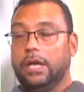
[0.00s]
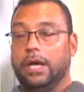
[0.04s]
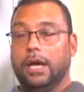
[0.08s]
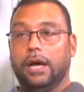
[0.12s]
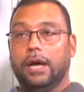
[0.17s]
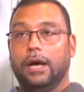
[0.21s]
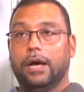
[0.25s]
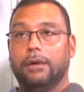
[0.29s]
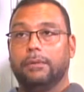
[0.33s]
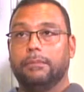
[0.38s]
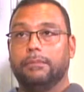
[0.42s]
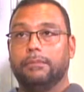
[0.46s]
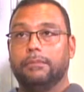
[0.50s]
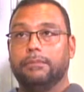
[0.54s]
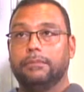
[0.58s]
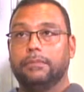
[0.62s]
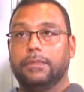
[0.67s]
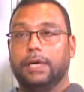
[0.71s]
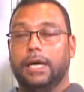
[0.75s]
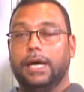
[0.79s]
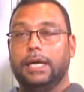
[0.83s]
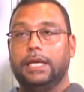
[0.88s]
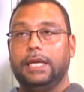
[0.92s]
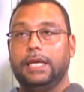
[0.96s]
I
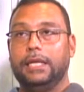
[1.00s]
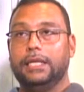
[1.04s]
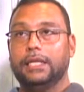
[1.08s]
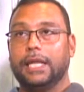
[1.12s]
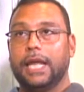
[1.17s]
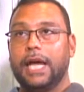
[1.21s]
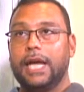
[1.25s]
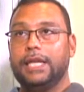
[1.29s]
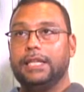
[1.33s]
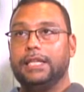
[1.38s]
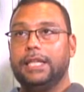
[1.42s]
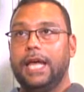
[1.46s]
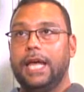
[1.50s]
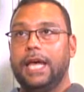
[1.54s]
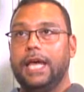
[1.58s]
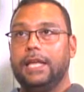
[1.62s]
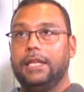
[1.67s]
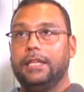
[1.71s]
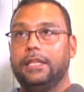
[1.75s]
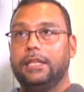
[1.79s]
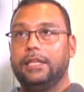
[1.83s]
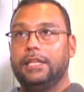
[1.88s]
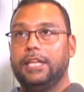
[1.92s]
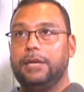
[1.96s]
didn't like
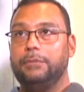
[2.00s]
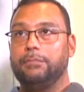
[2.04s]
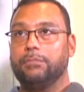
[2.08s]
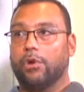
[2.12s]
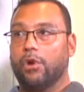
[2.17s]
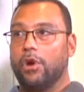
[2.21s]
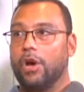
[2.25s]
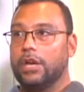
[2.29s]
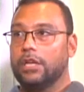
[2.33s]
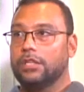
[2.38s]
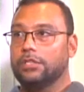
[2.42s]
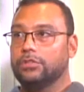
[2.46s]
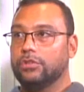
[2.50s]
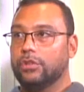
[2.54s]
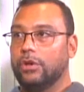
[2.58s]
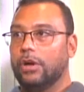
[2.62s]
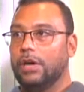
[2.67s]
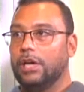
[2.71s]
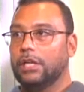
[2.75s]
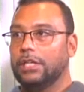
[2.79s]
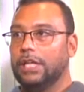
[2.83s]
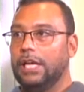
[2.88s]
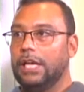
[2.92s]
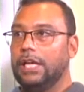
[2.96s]
that they brought us
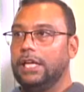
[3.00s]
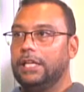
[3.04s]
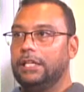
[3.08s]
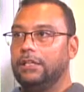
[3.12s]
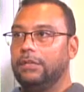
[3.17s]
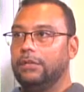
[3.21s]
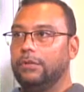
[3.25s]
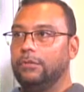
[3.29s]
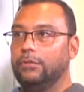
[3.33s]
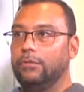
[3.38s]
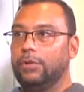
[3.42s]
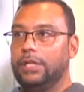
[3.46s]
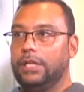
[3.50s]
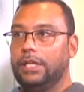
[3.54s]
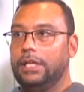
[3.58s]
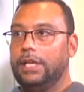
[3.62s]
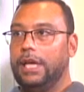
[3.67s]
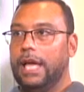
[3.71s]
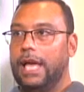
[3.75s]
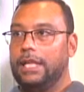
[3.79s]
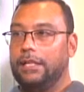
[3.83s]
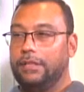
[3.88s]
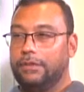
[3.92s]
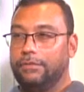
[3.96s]
all in when
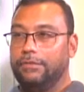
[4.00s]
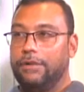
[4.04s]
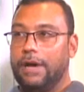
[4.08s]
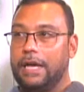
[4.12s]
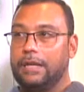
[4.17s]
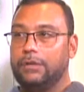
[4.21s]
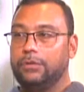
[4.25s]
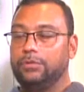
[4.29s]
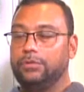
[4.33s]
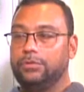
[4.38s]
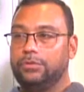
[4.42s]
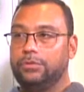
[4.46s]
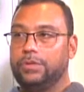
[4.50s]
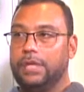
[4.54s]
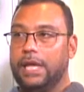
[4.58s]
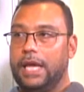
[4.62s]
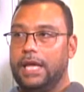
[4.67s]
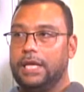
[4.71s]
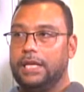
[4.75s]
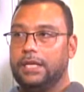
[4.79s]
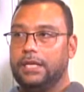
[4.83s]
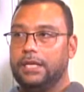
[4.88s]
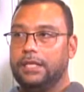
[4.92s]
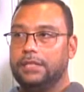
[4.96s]
they had the final two
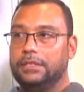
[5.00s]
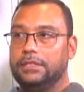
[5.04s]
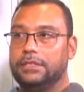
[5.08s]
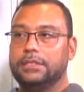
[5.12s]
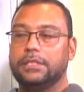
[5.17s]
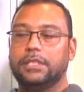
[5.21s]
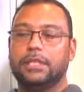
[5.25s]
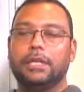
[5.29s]
candidates.